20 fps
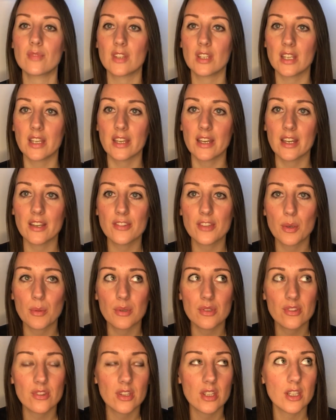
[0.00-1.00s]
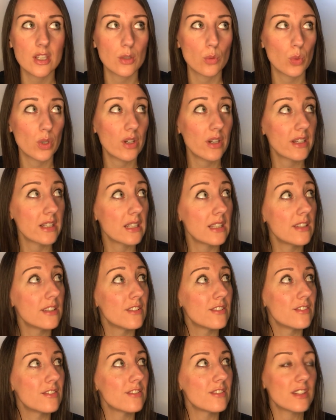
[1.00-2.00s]
Yeah, as I was saying, where I
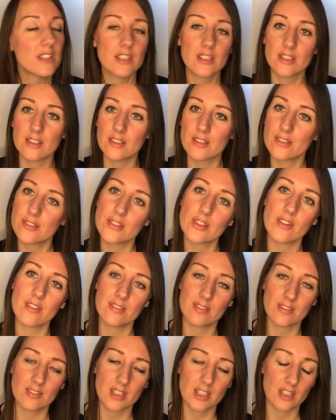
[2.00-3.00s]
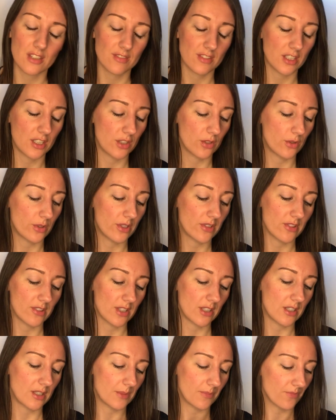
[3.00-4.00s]
live is very, very
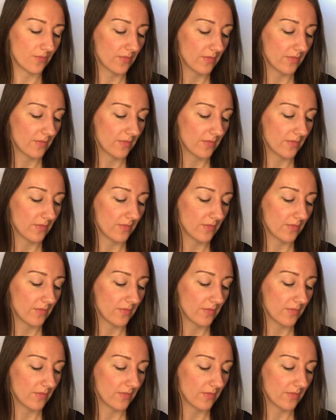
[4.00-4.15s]
noisy.